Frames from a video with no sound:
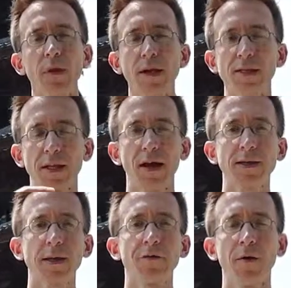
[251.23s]
and
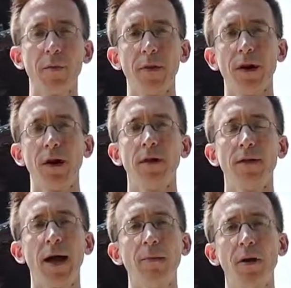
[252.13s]
selecting from the
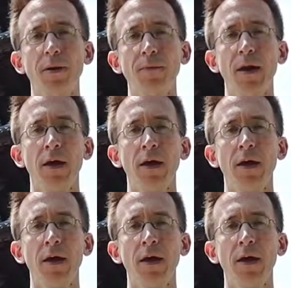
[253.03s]
library.